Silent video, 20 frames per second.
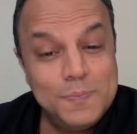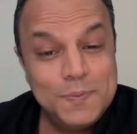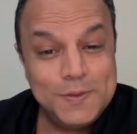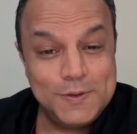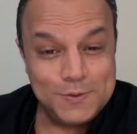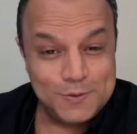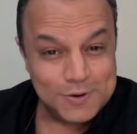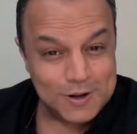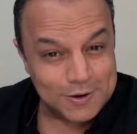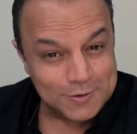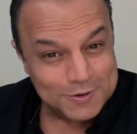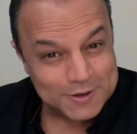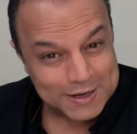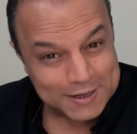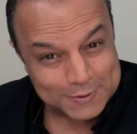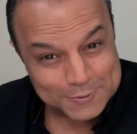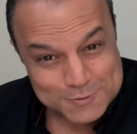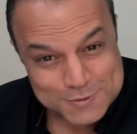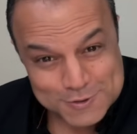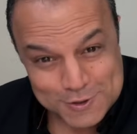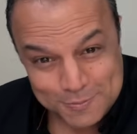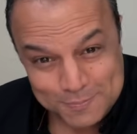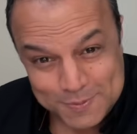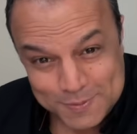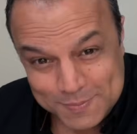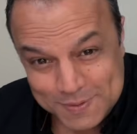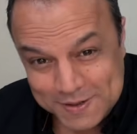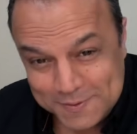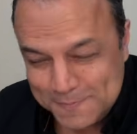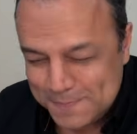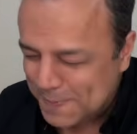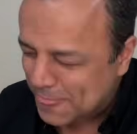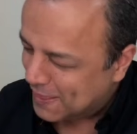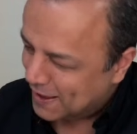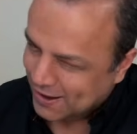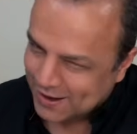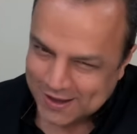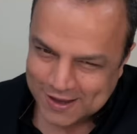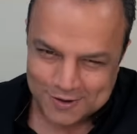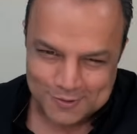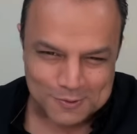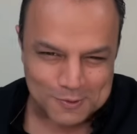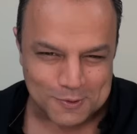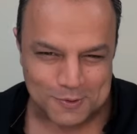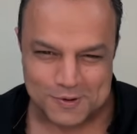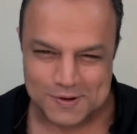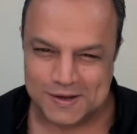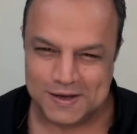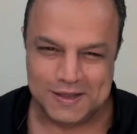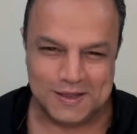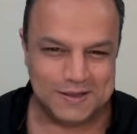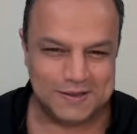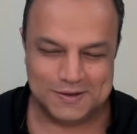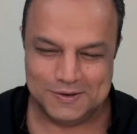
You know how to take 2's complement? Again, orally.